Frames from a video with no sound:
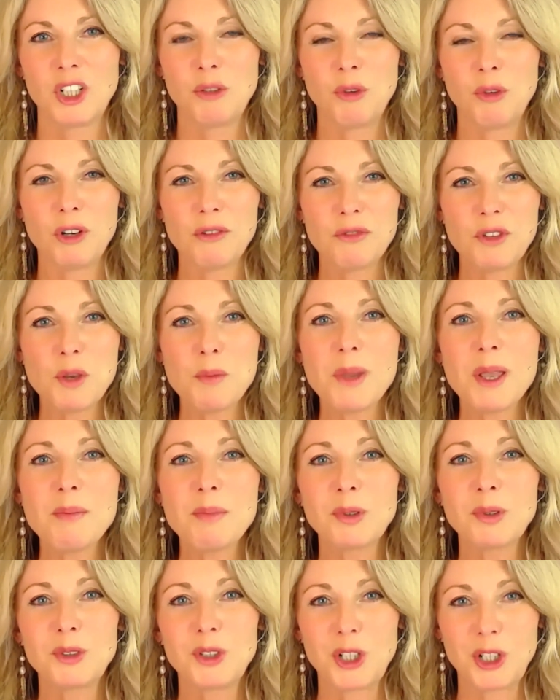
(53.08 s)
What few
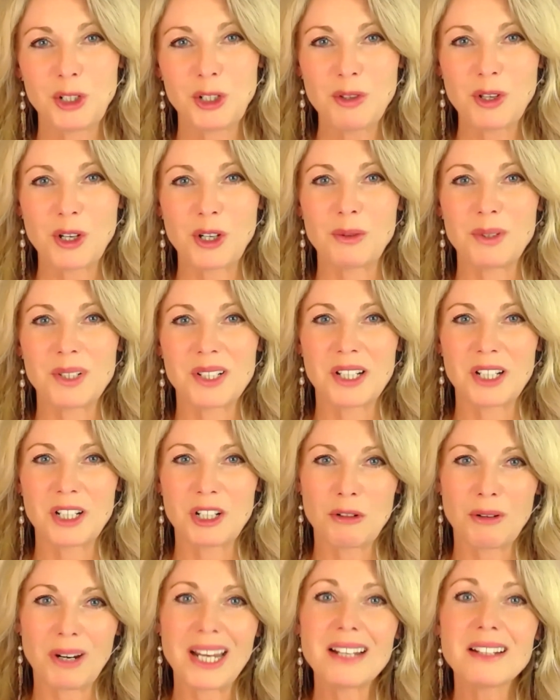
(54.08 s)
people know, though, is that
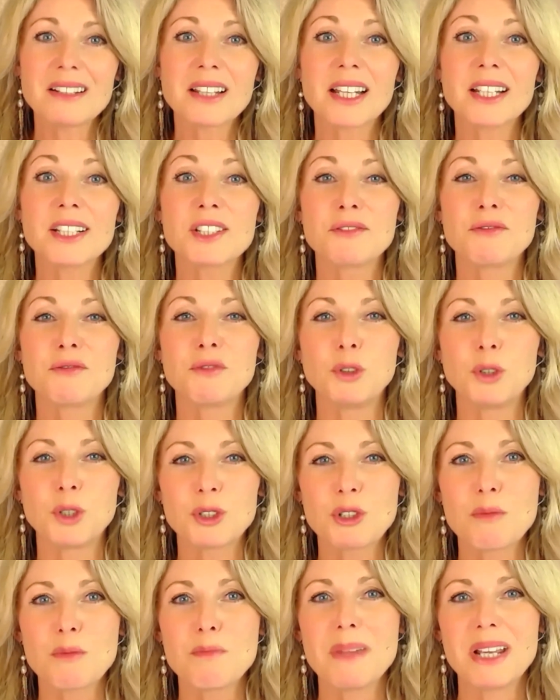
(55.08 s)
grace has 4
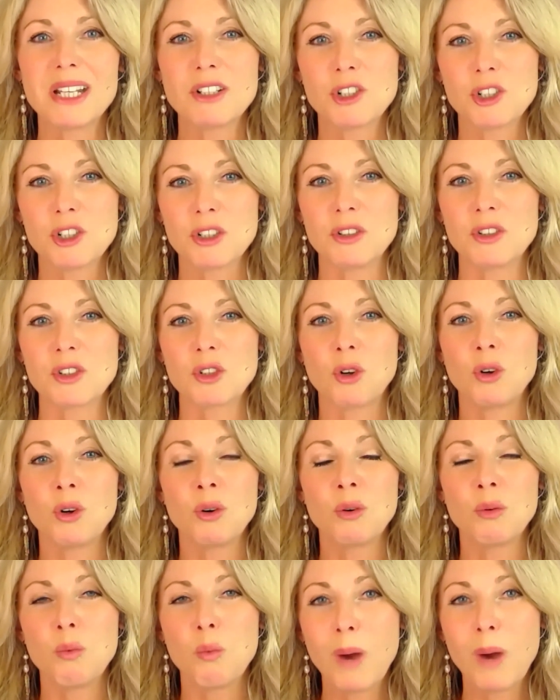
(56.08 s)
dimensions
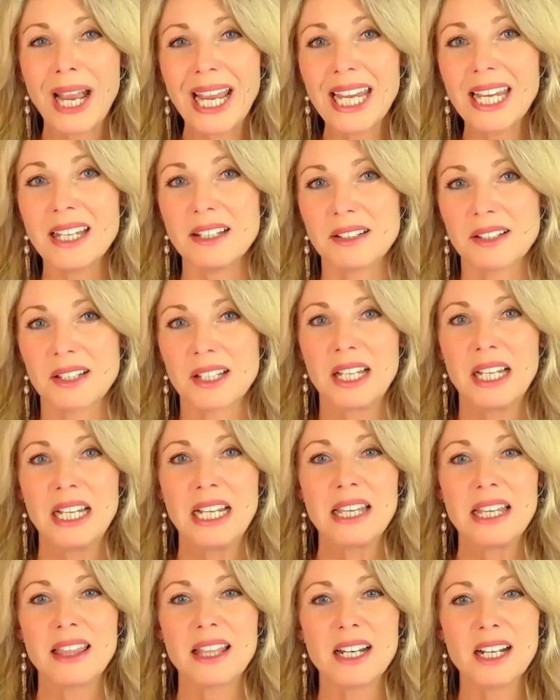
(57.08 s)
or ways
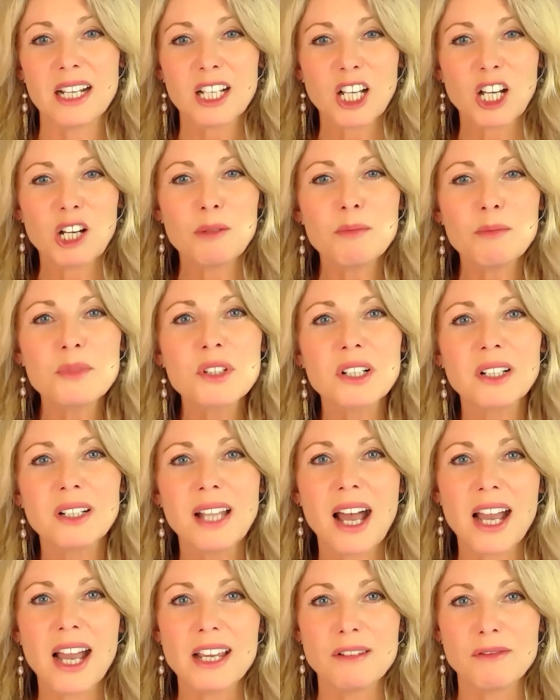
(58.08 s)
that it comes
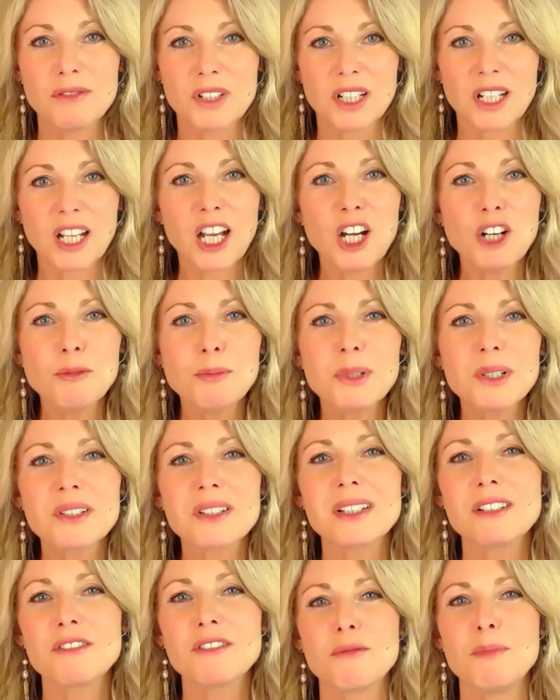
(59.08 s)
alive to help
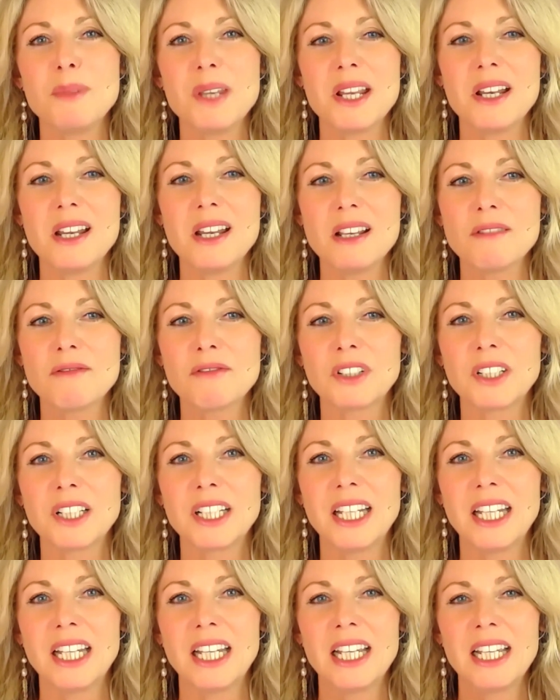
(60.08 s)
us
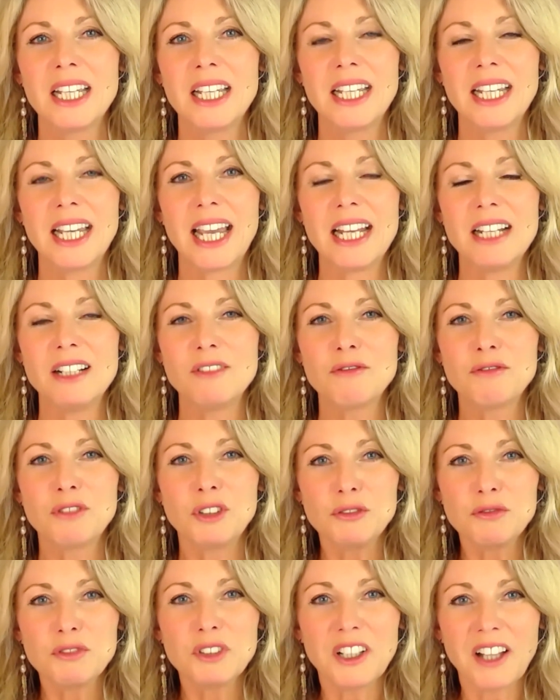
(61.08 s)
meaningfully and
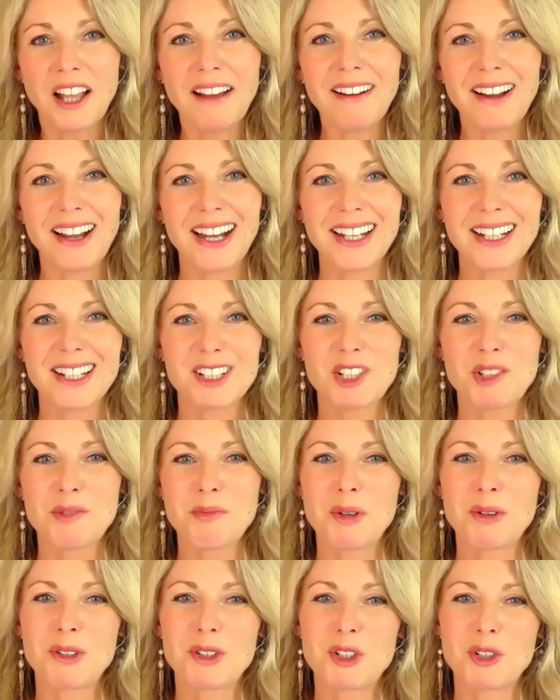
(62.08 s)
fulfill our higher
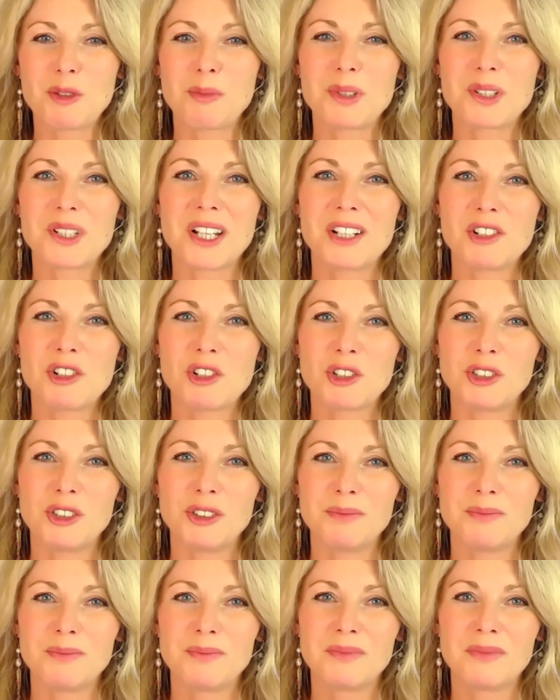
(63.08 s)
spiritual
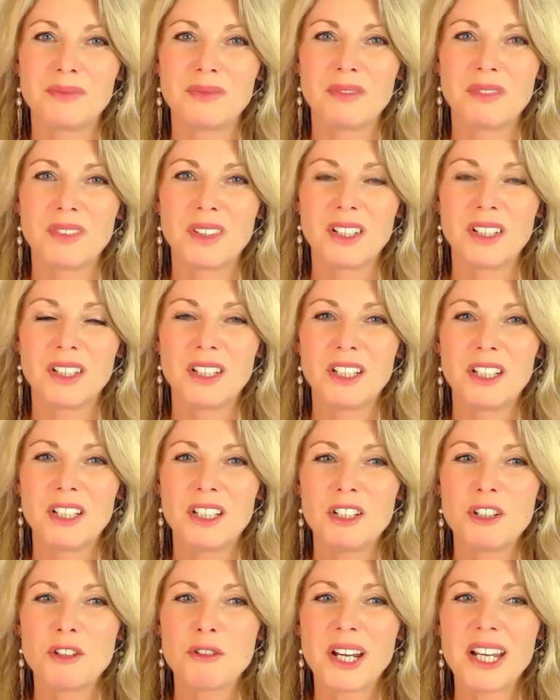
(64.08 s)
potential.
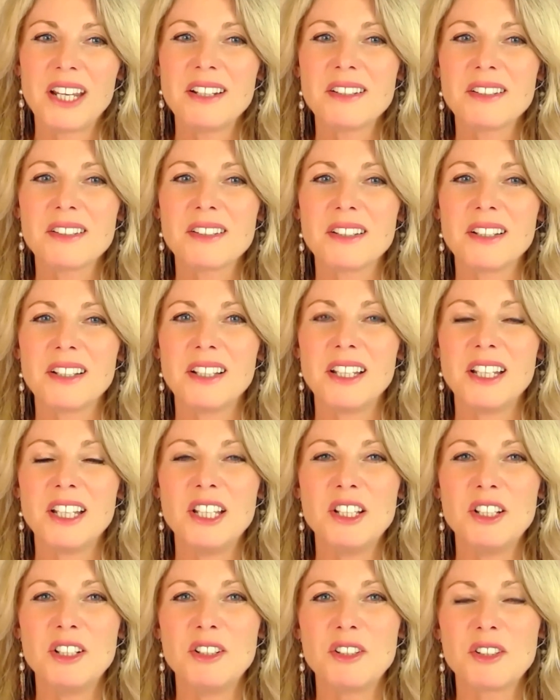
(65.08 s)
Grace
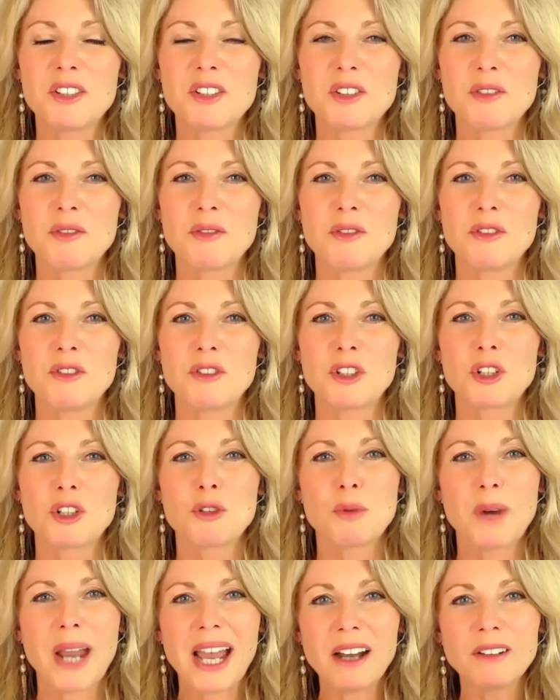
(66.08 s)
is the
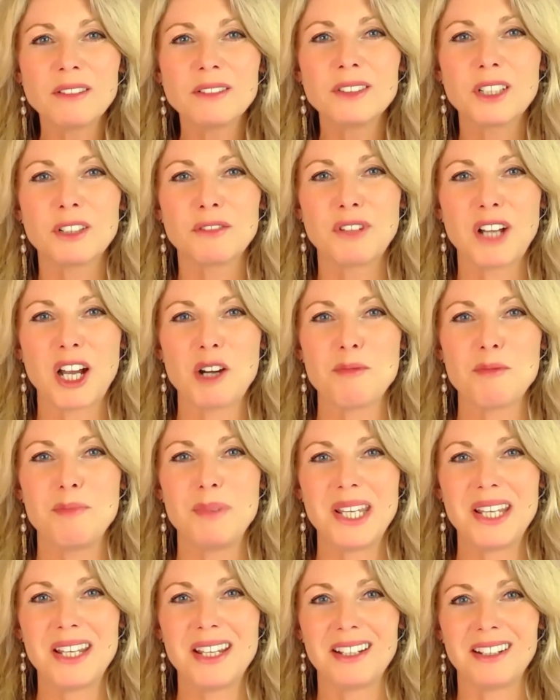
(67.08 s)
ground of our
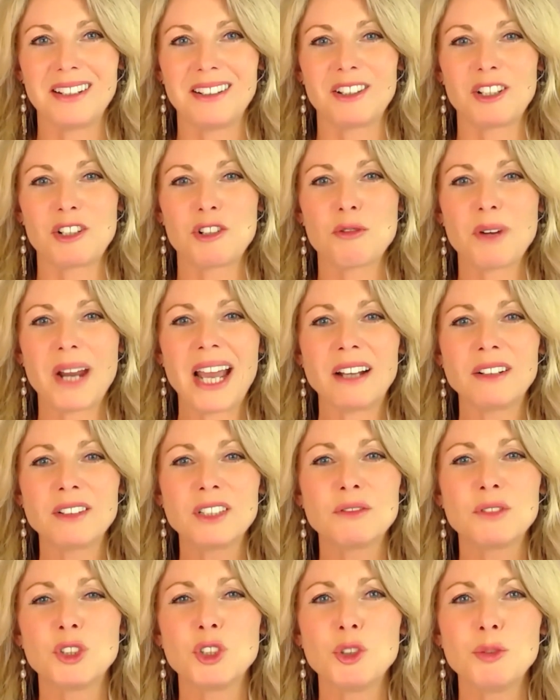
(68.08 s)
being, the ground
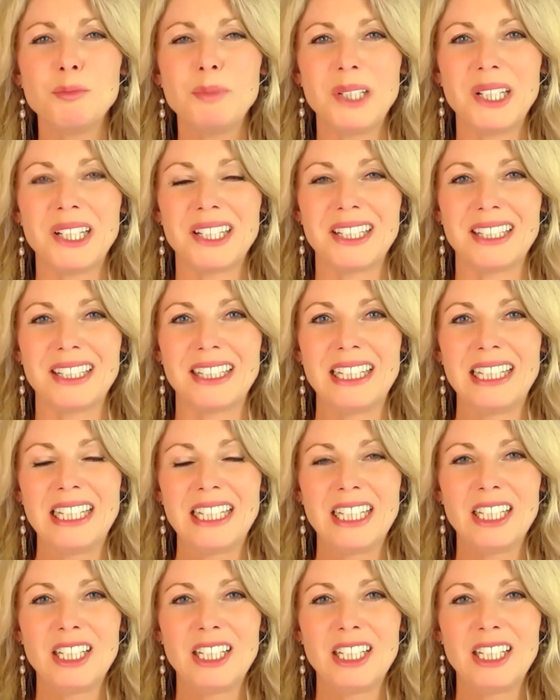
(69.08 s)
of all being.